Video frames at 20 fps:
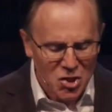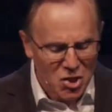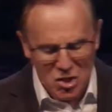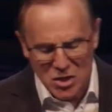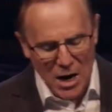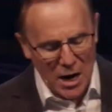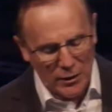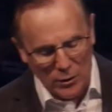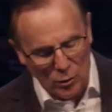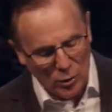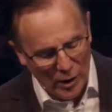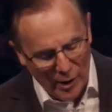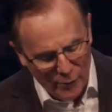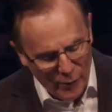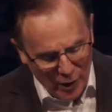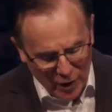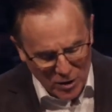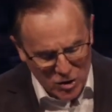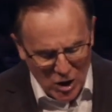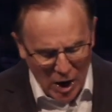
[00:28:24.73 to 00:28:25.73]
This is not
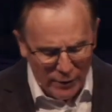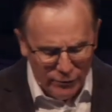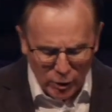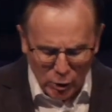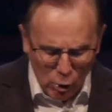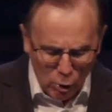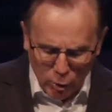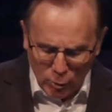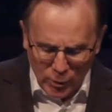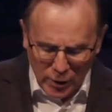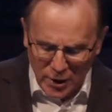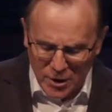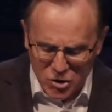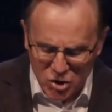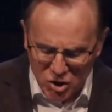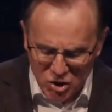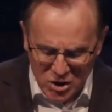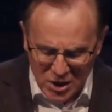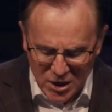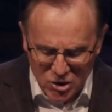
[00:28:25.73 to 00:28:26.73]
only a philosophical or
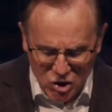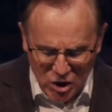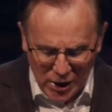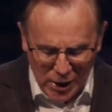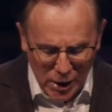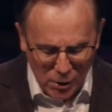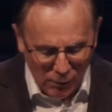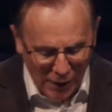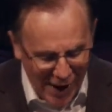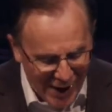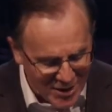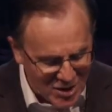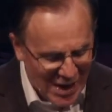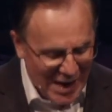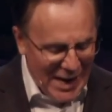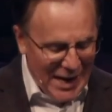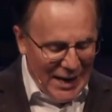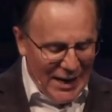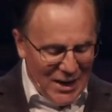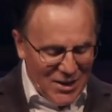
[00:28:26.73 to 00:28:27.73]
religious teaching, he
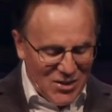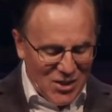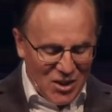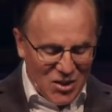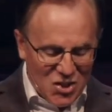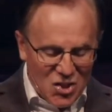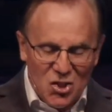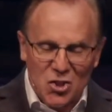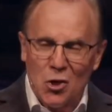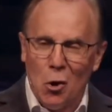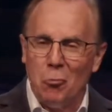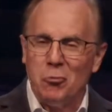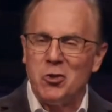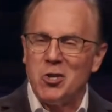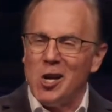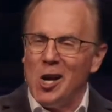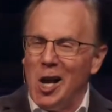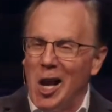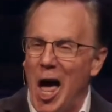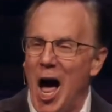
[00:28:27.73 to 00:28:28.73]
writes, it's a
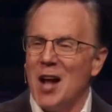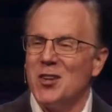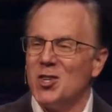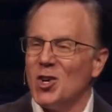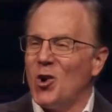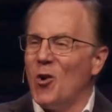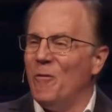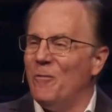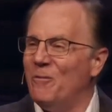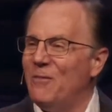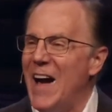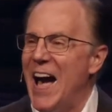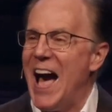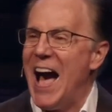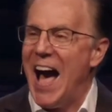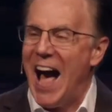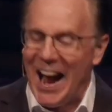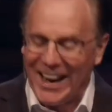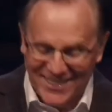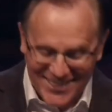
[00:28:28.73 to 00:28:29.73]
sociological
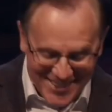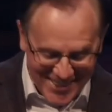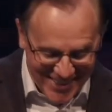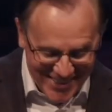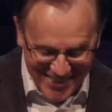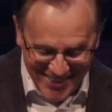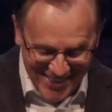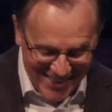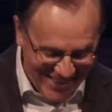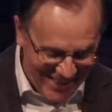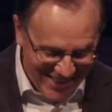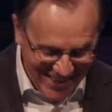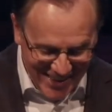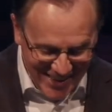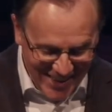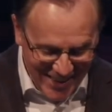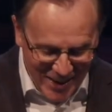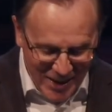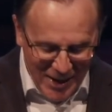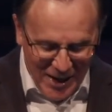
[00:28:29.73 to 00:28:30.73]
fact.
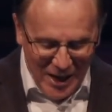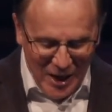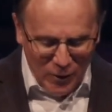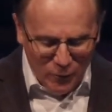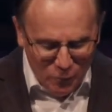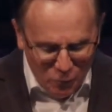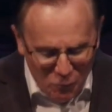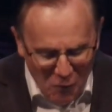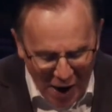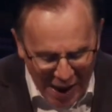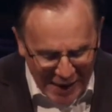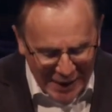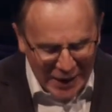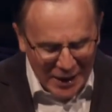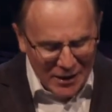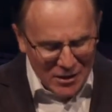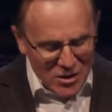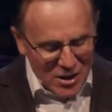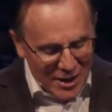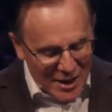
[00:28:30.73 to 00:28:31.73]
In
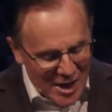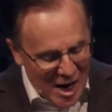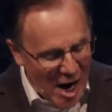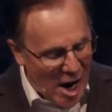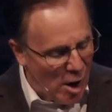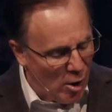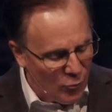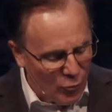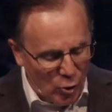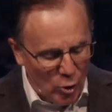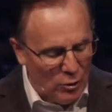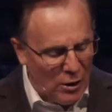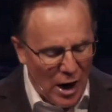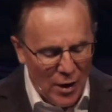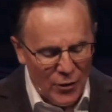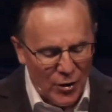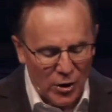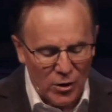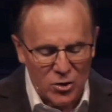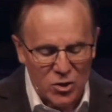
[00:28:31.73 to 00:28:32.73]
failing to care
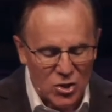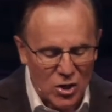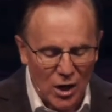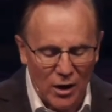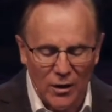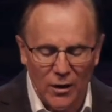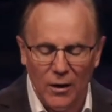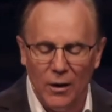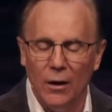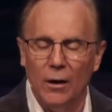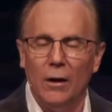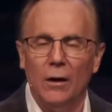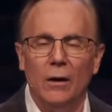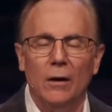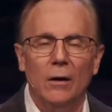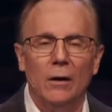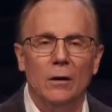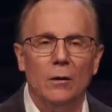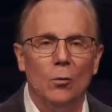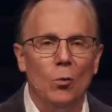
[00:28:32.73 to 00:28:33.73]
for others,
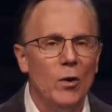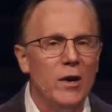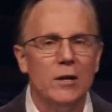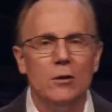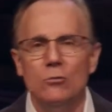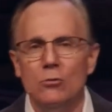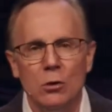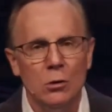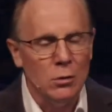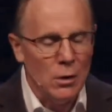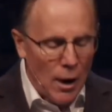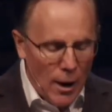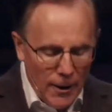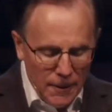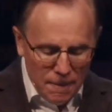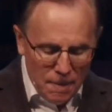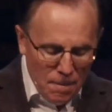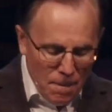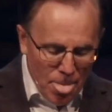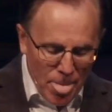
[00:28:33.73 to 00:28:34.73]
we do
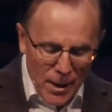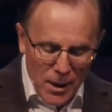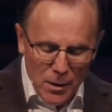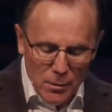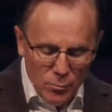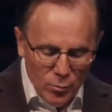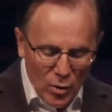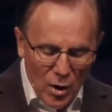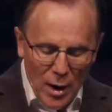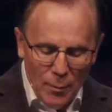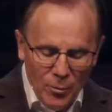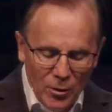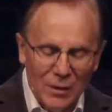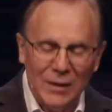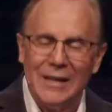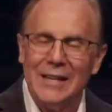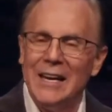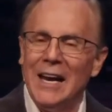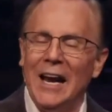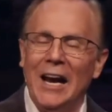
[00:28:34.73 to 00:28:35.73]
not
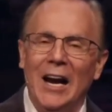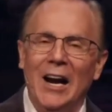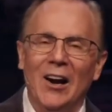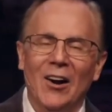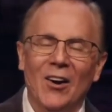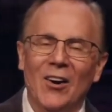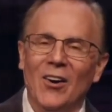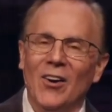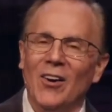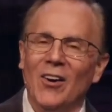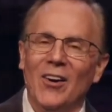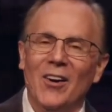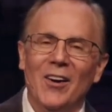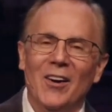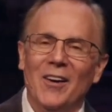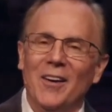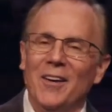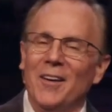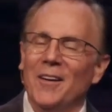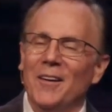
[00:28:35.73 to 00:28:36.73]
properly care
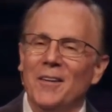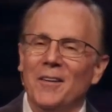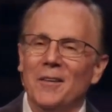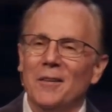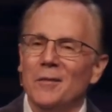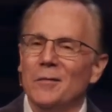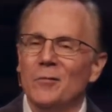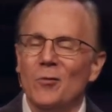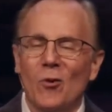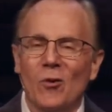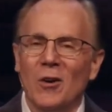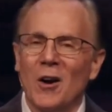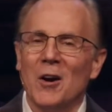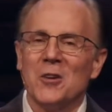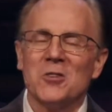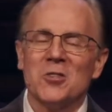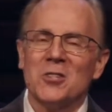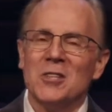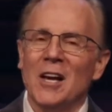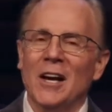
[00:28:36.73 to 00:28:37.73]

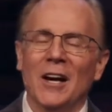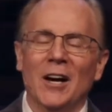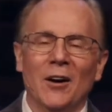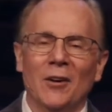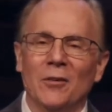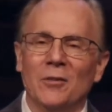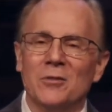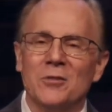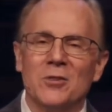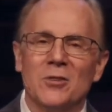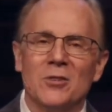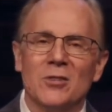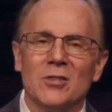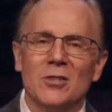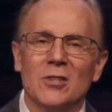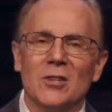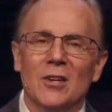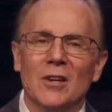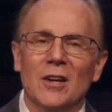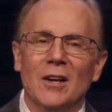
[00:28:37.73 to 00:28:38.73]
for
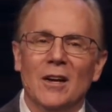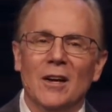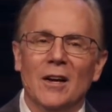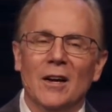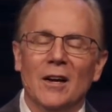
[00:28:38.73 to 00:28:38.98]
ourselves.